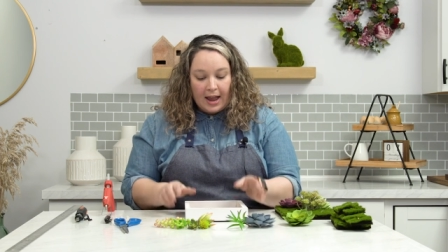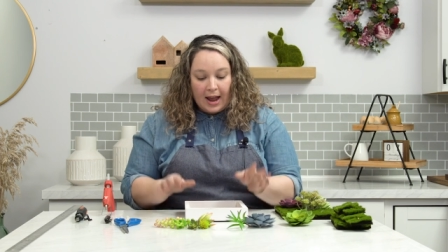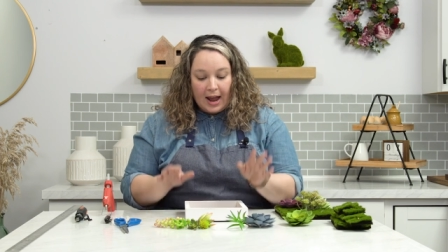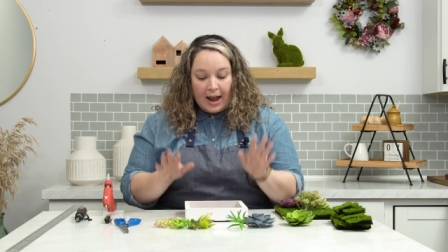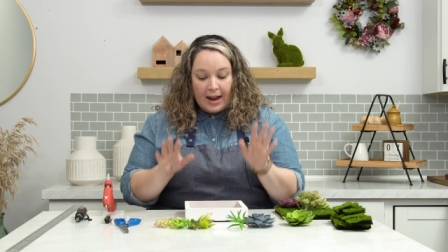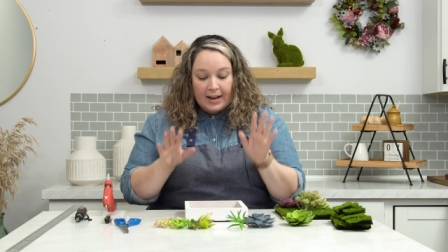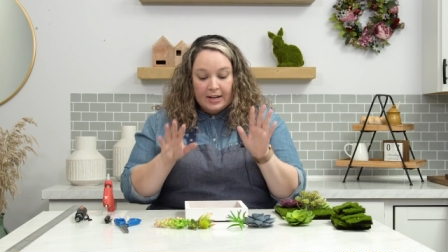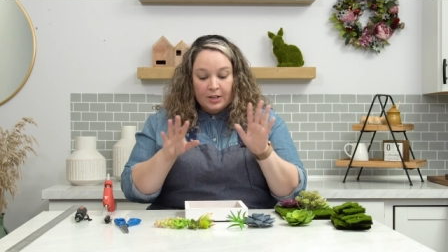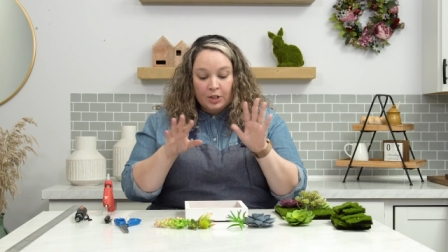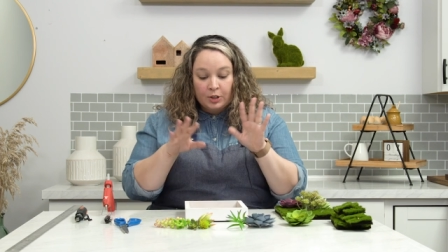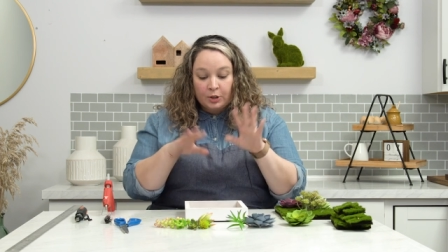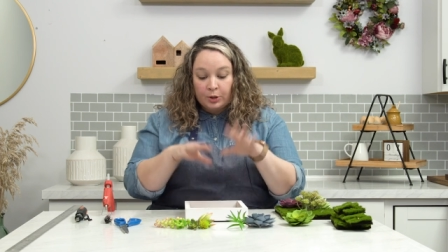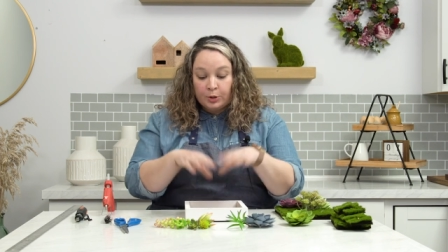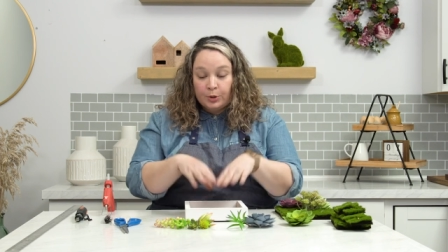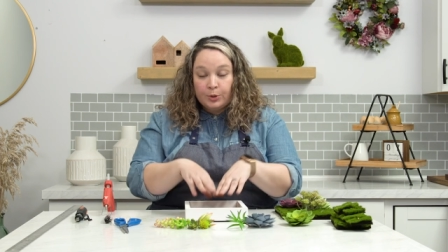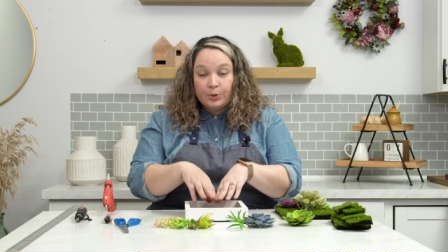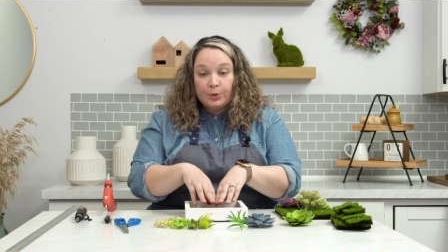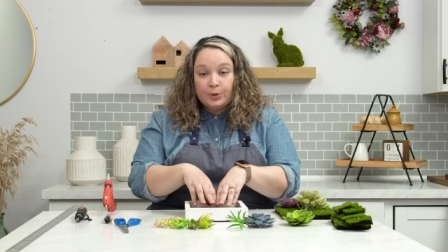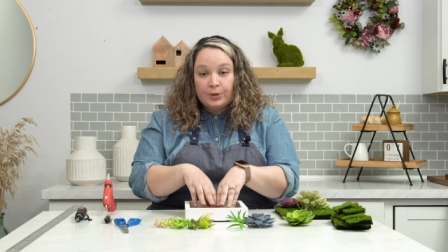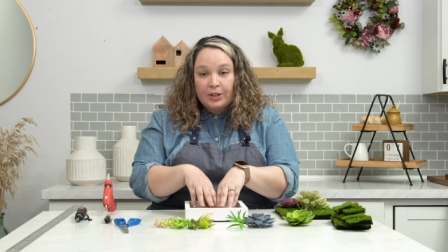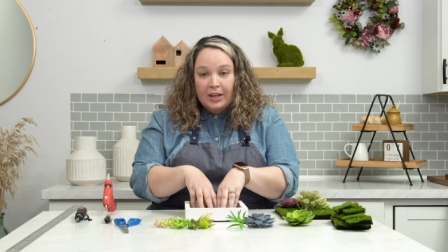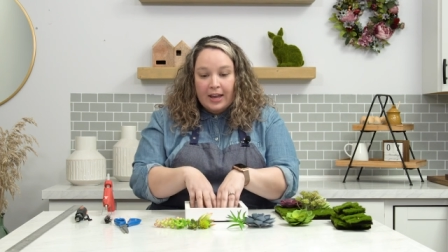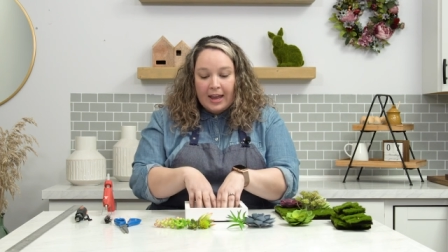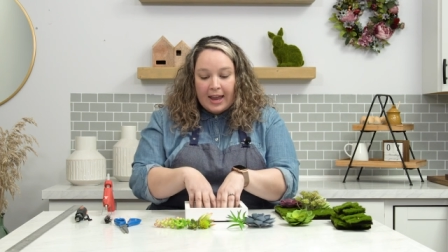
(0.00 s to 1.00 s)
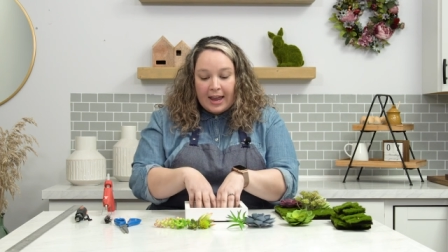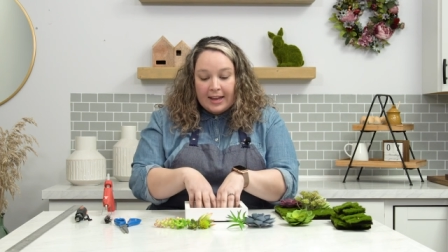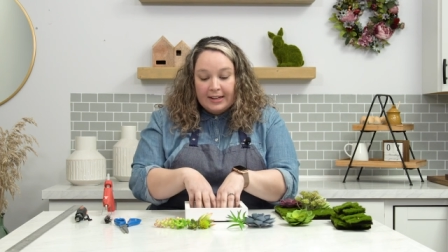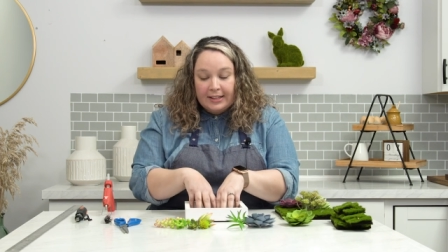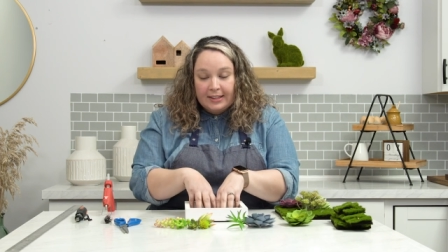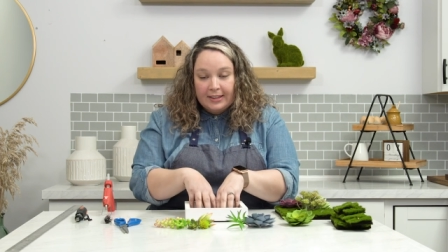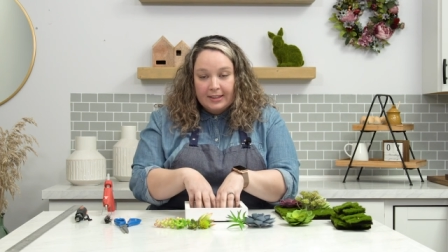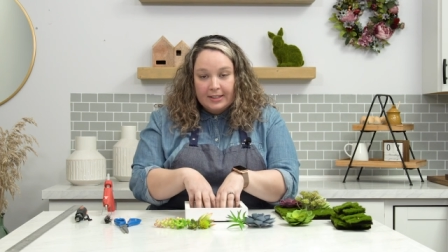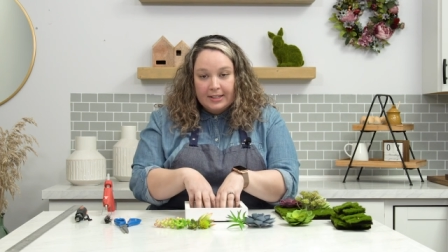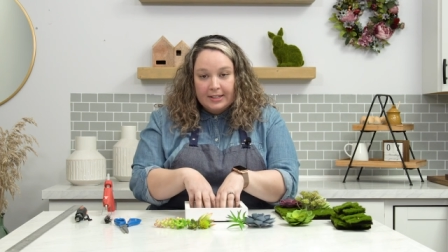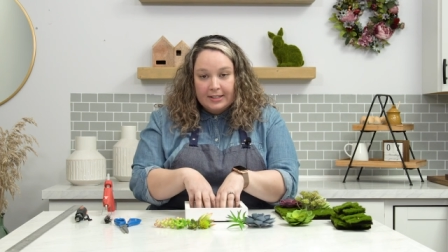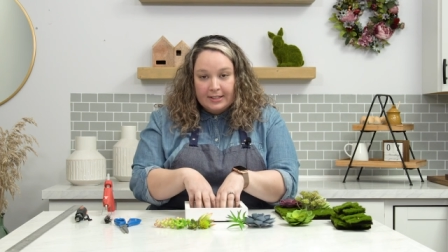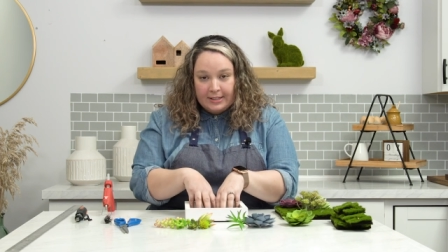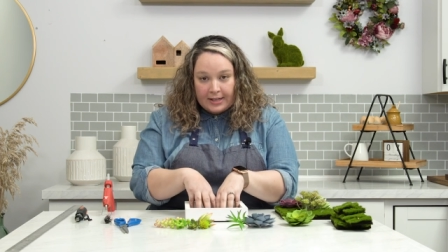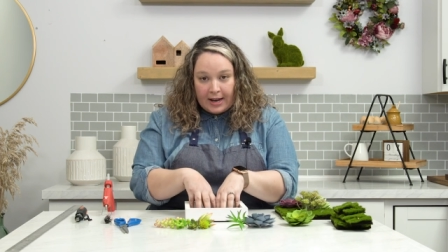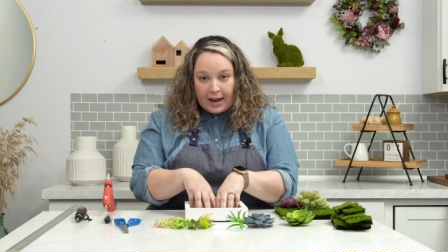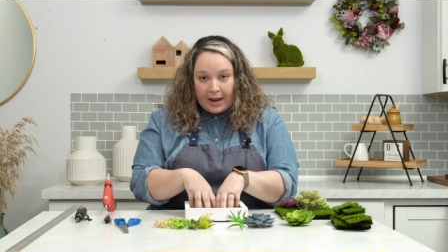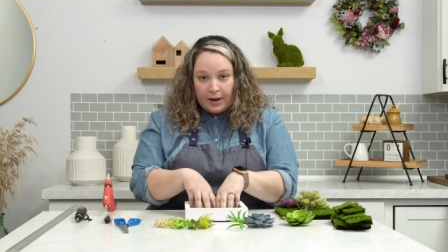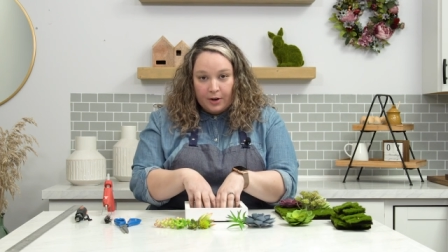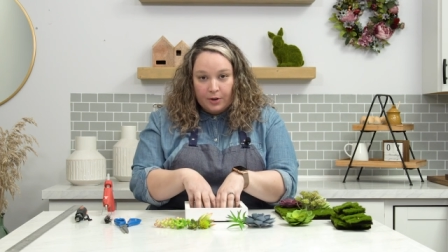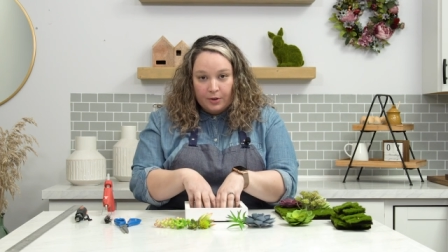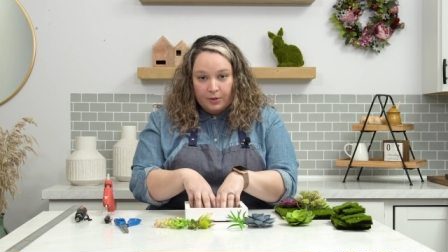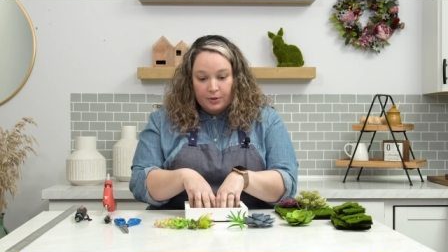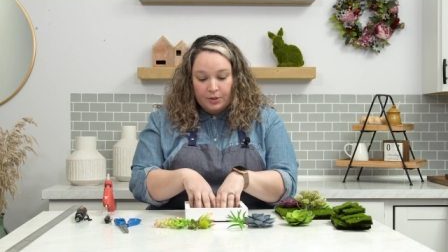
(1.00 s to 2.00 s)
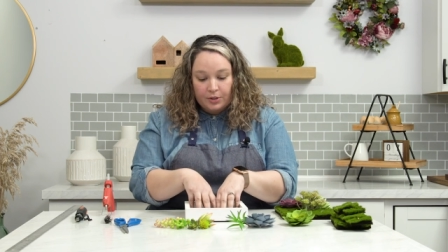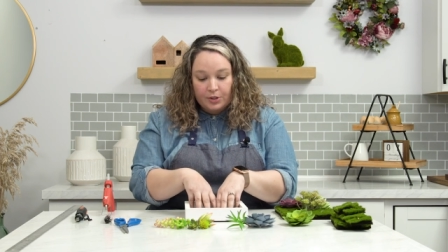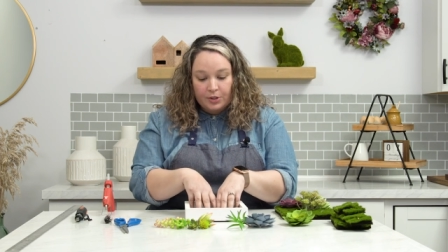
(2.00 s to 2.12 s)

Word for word: I glued anything down.